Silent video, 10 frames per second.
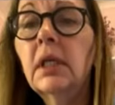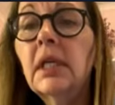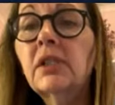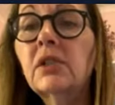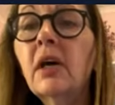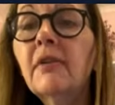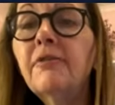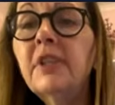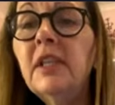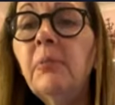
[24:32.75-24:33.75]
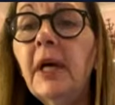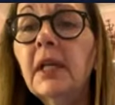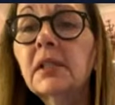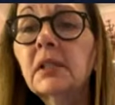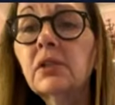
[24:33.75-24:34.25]
It's not a free
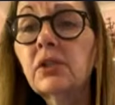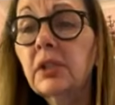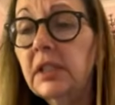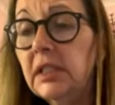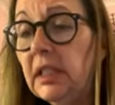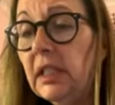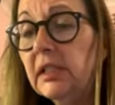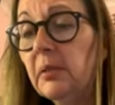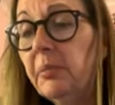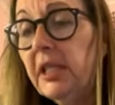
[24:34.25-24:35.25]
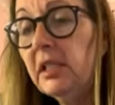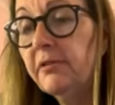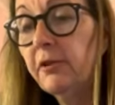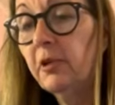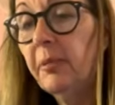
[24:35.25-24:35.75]
pattern, Joyty. It's a
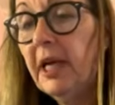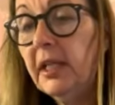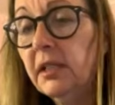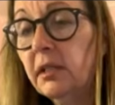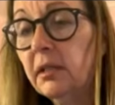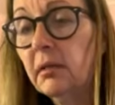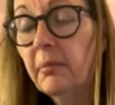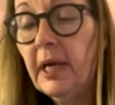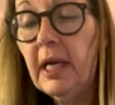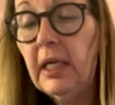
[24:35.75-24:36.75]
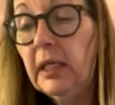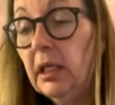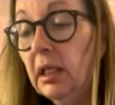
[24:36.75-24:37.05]
paid-for pattern by